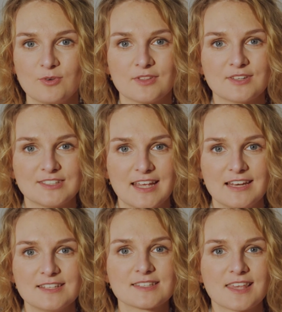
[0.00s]
with your
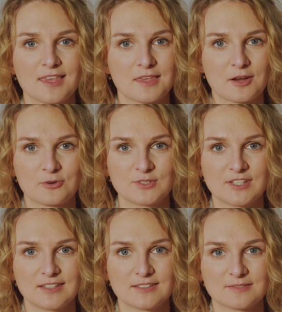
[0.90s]
daily skincare
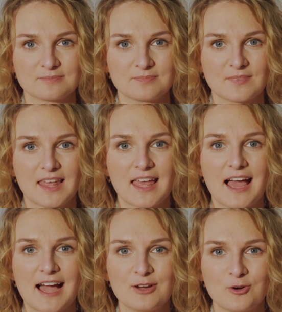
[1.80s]
routine.
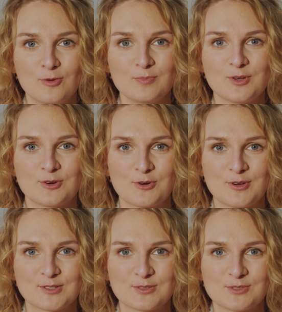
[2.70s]
I hope you're
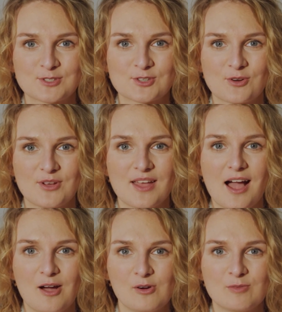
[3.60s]
going to enjoy
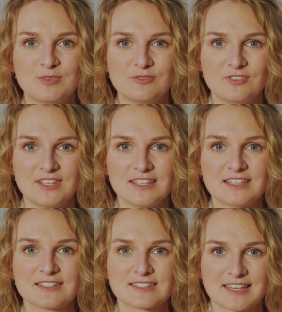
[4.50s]
our BEEVIE
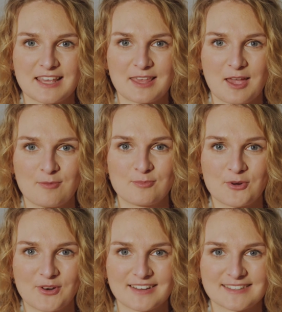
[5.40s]
skincare
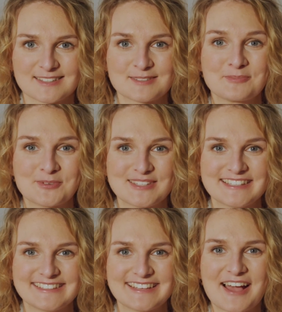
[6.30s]
products.
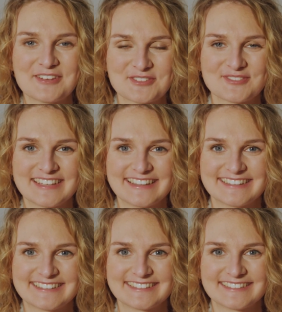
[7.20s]
Bussi aus Wien!